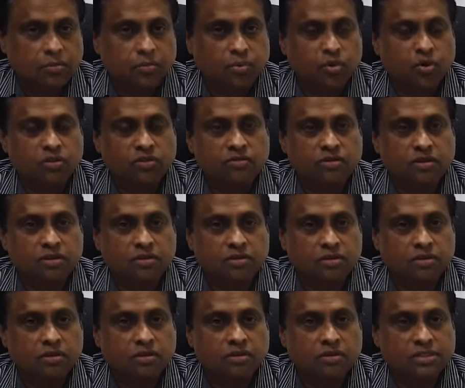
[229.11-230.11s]
both on
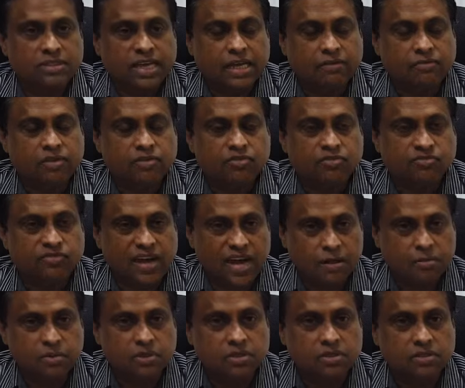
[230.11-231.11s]
the side of the
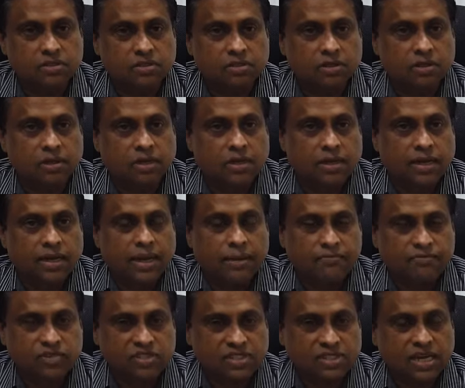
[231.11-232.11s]
farmers,
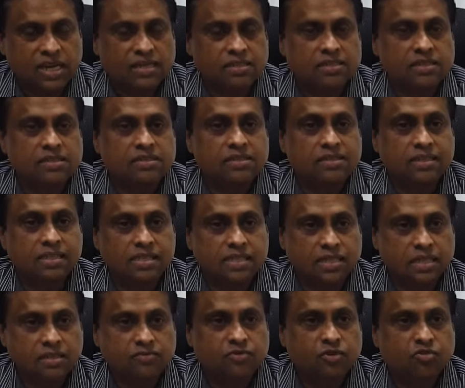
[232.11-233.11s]
emphasizing the
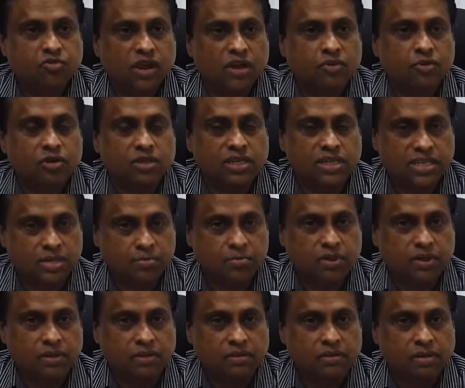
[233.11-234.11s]
need for record
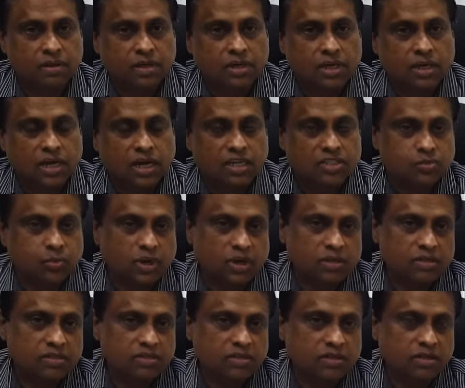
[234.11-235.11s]
keeping, as
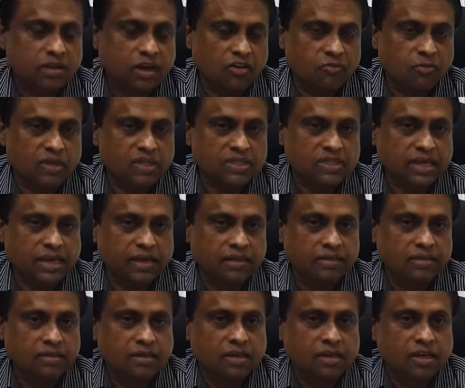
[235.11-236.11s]
well as on the government
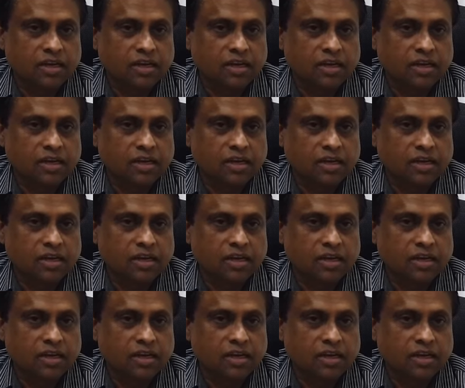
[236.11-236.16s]
side,